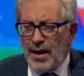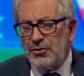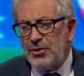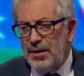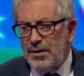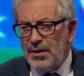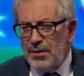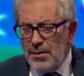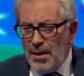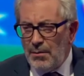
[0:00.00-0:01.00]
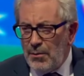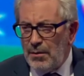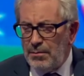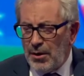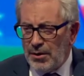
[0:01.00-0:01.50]
actually is a number
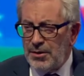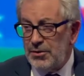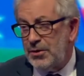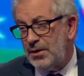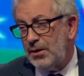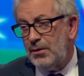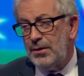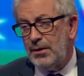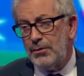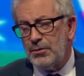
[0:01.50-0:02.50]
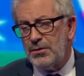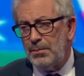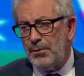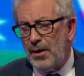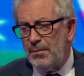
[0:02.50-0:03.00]
of politicians, including, of course,
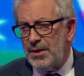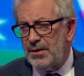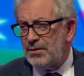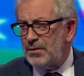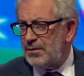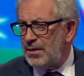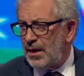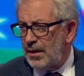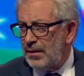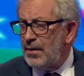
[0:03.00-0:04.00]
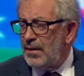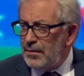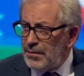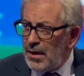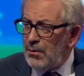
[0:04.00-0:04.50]
the Prime Minister, saying
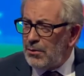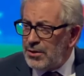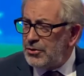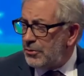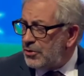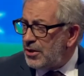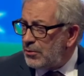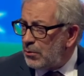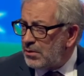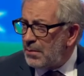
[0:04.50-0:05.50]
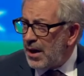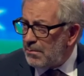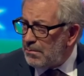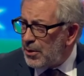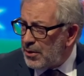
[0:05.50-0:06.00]
there are issues. She talked
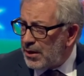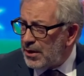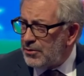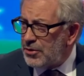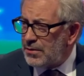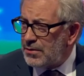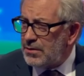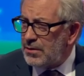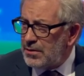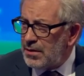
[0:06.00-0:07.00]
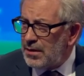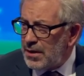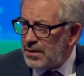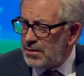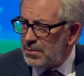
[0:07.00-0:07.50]
about burning injustices that
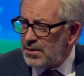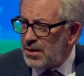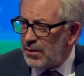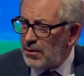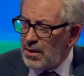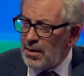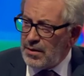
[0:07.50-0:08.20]
needed to be tackled.